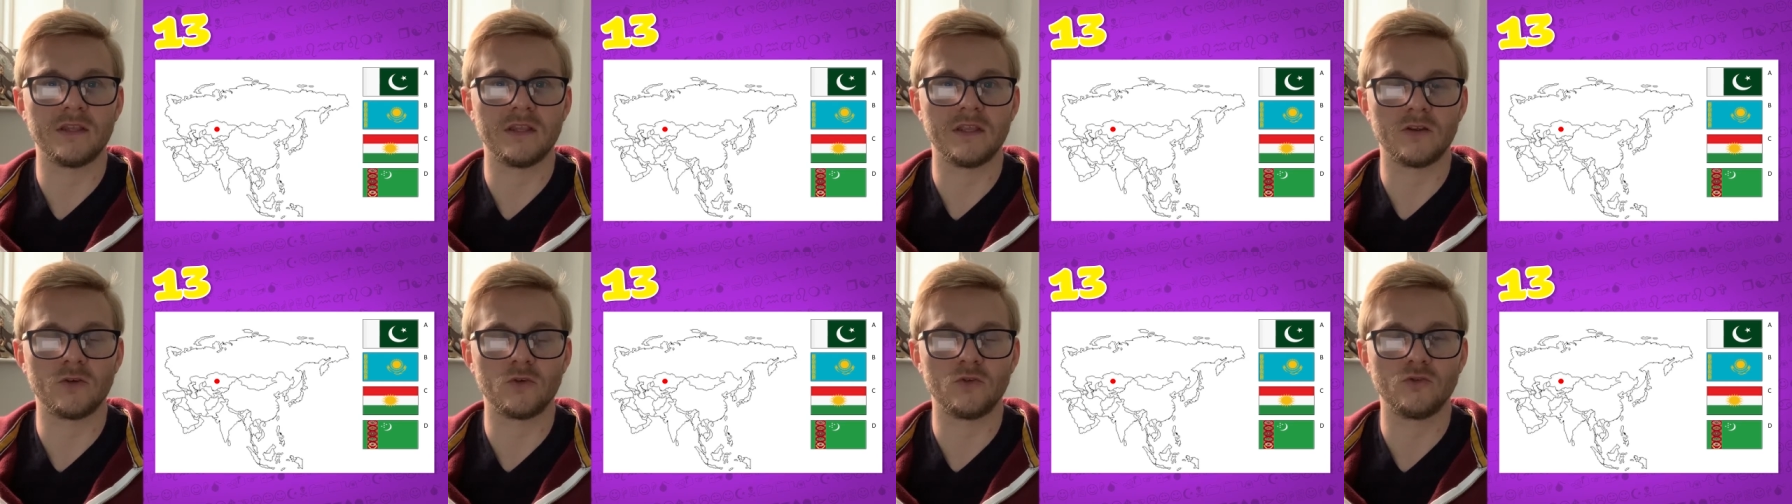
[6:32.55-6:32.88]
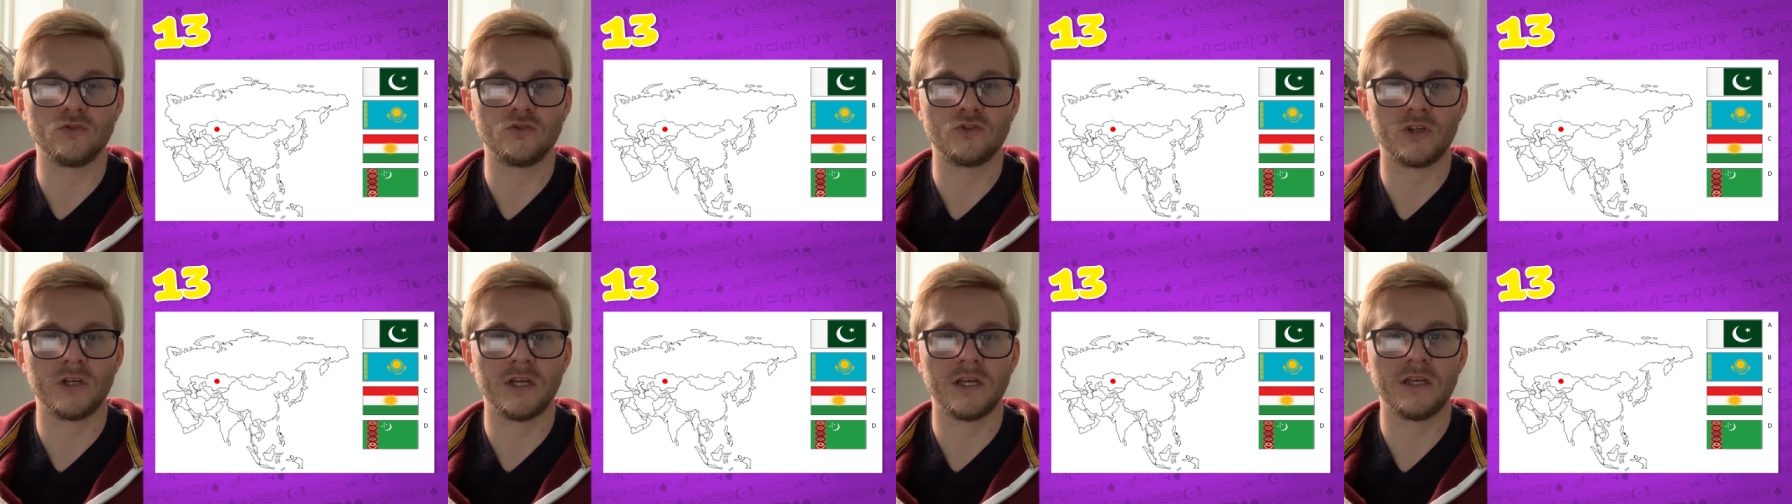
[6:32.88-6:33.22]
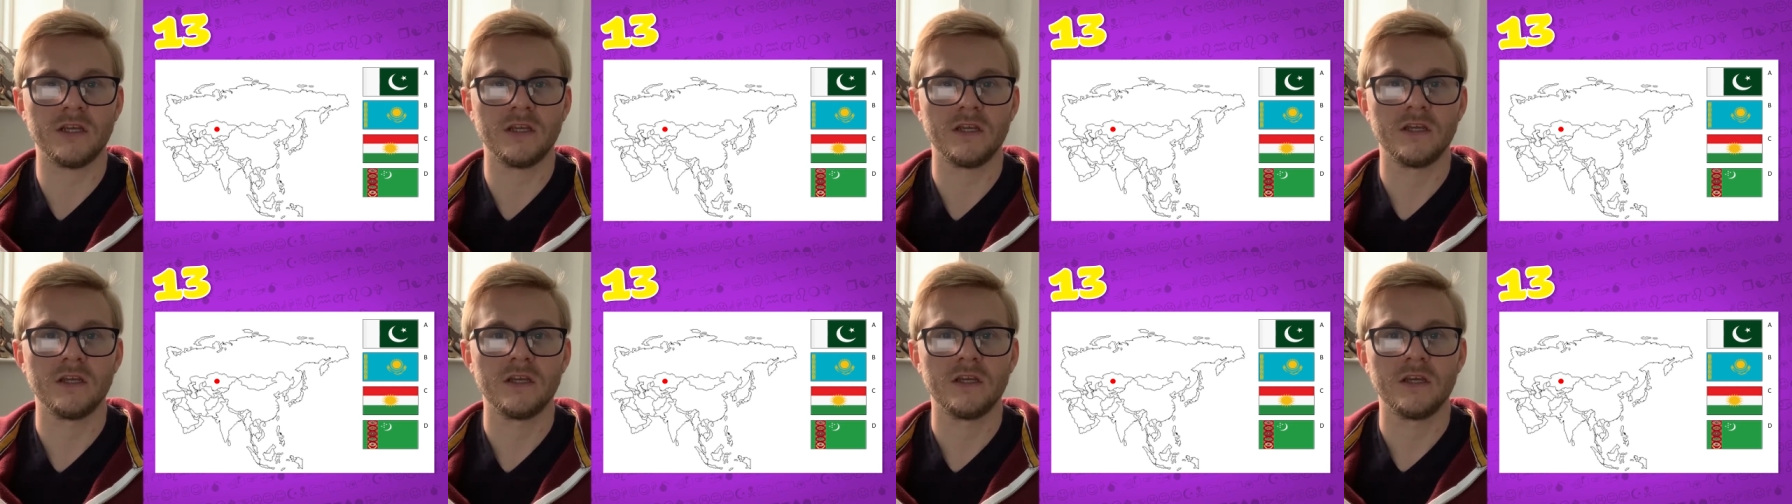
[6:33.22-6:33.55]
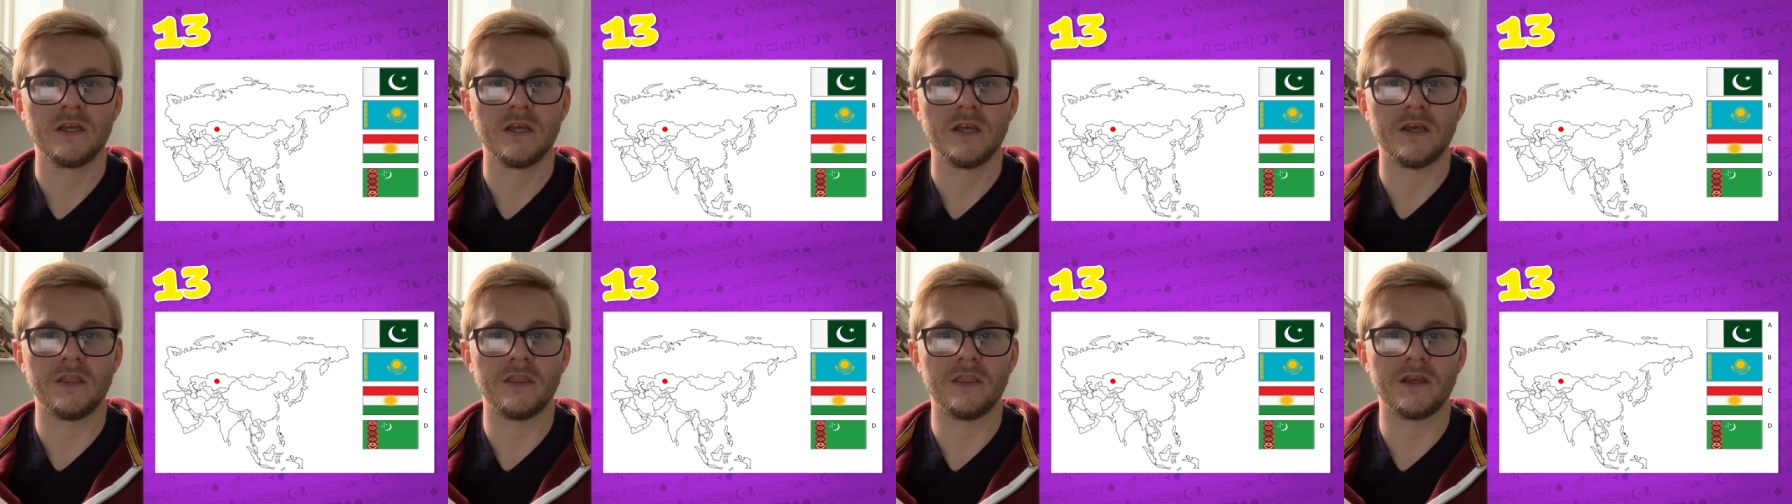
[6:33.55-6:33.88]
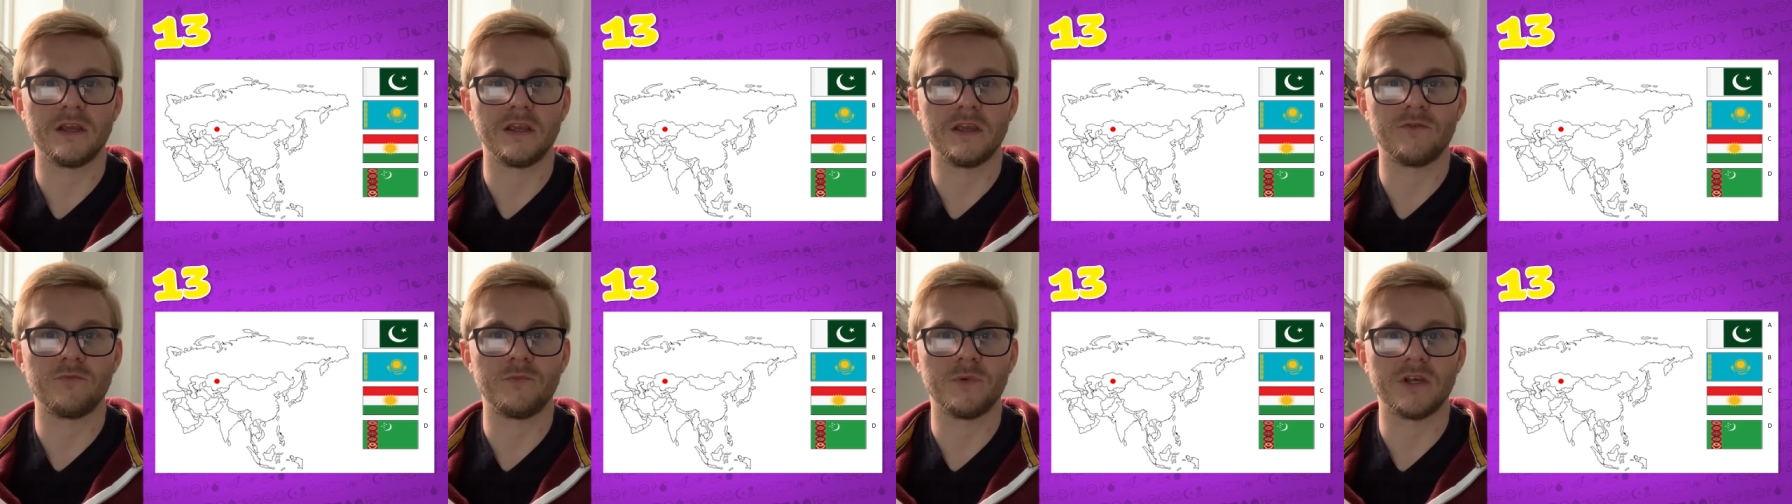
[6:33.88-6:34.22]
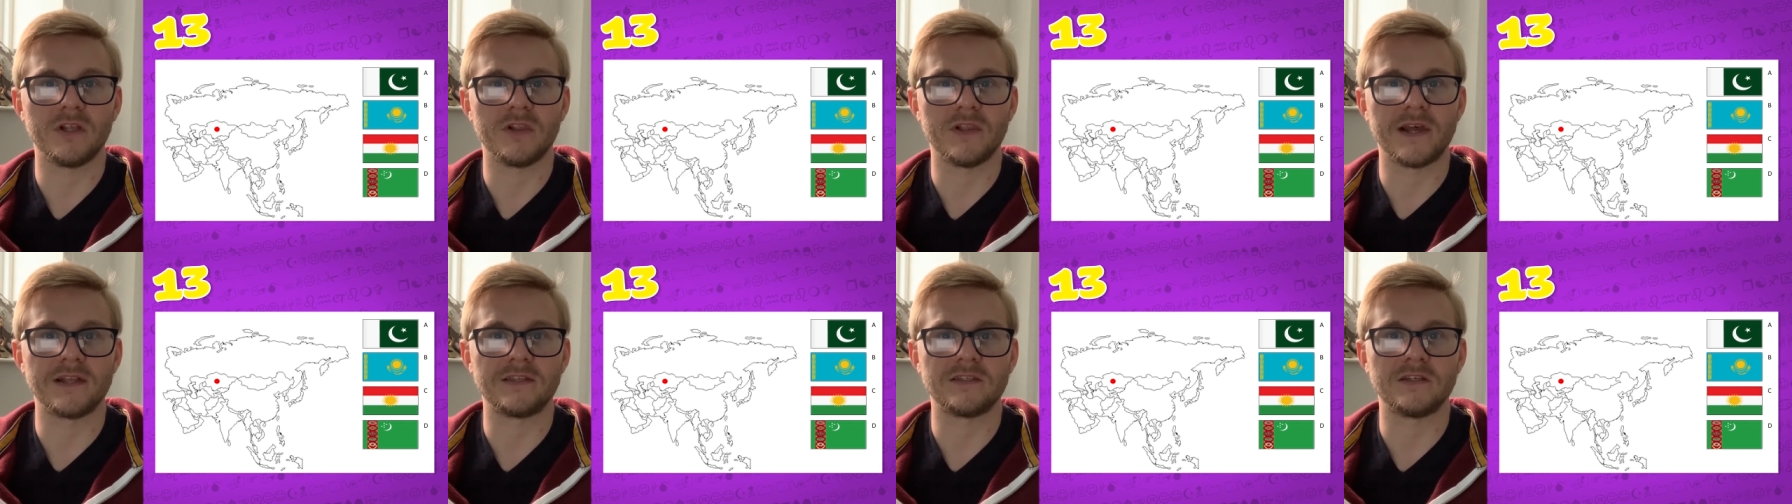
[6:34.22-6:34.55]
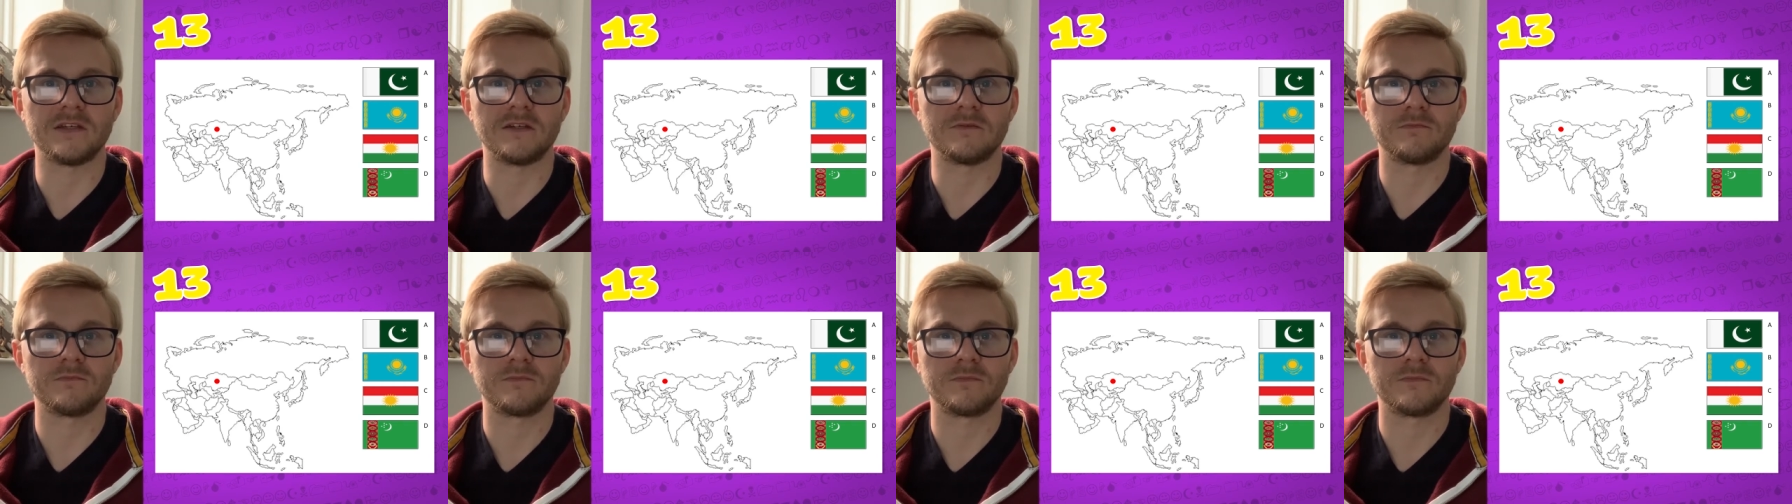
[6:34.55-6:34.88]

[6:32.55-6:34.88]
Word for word: the country and then give me a letter.